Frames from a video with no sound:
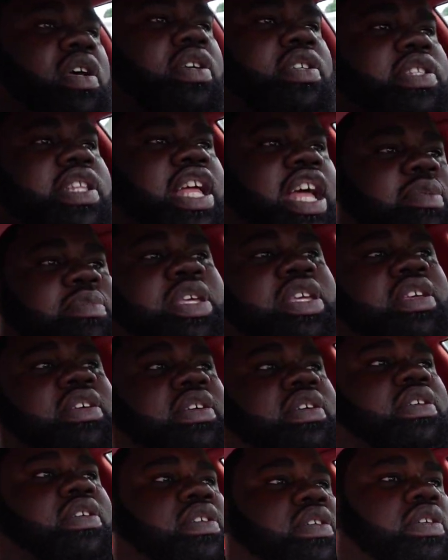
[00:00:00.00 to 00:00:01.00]
understand me?
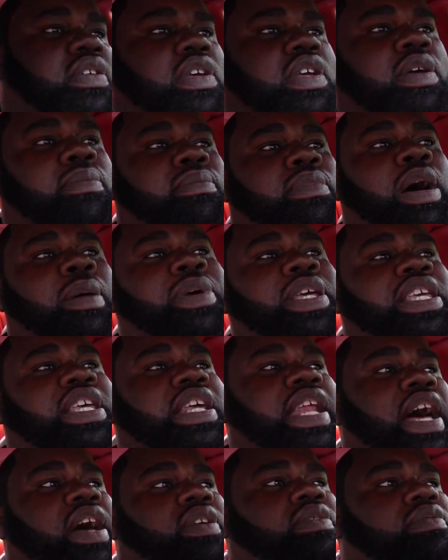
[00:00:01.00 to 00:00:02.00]
But I'm gonna
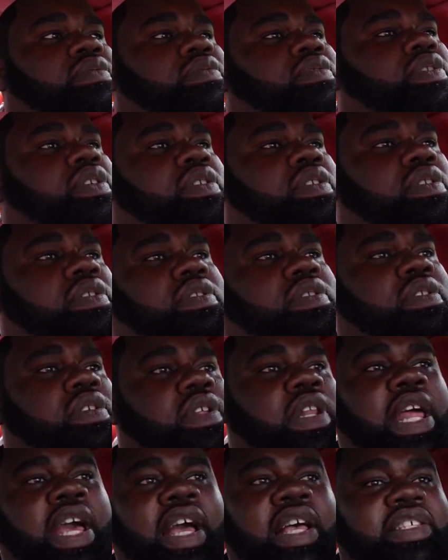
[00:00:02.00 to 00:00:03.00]
get out,
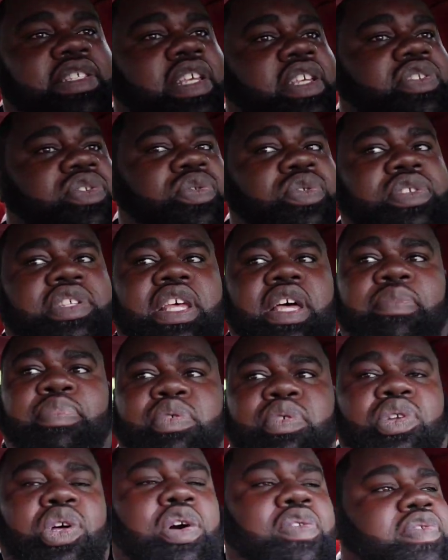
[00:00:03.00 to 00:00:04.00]
like I said, as soon as I
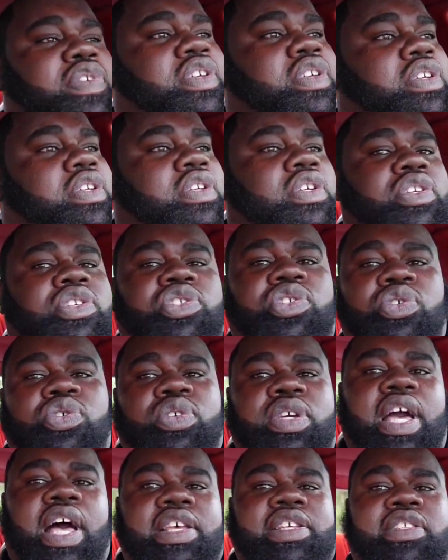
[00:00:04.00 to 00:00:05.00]
pull over, show
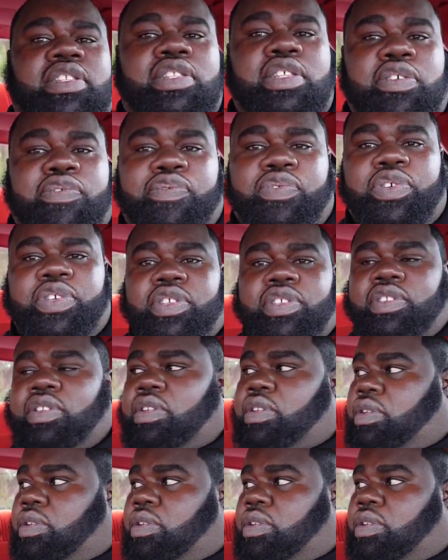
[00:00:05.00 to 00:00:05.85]
you guys the difference.